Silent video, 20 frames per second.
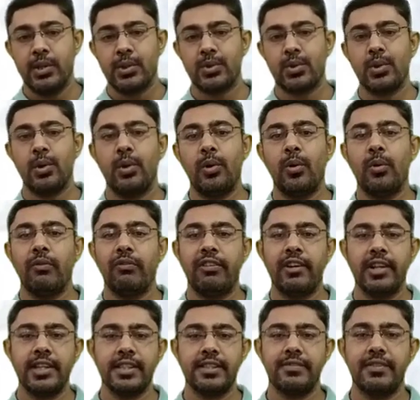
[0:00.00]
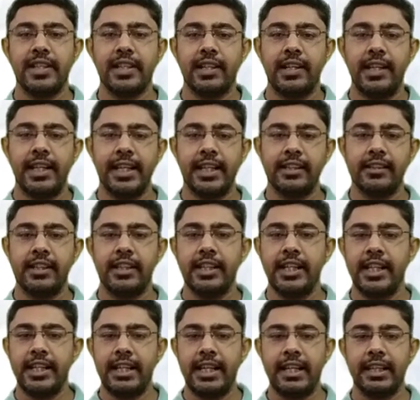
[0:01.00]
So first we collect the
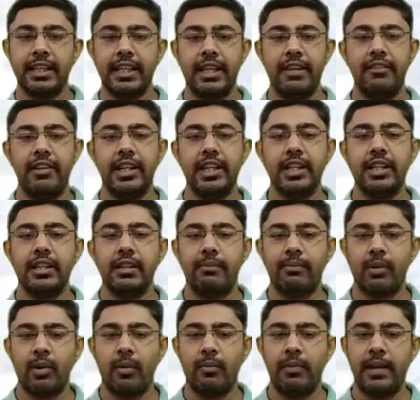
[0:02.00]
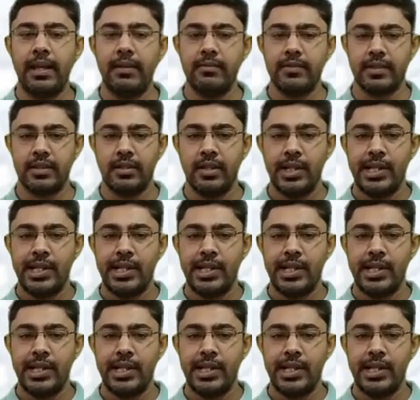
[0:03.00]
data given in the problems.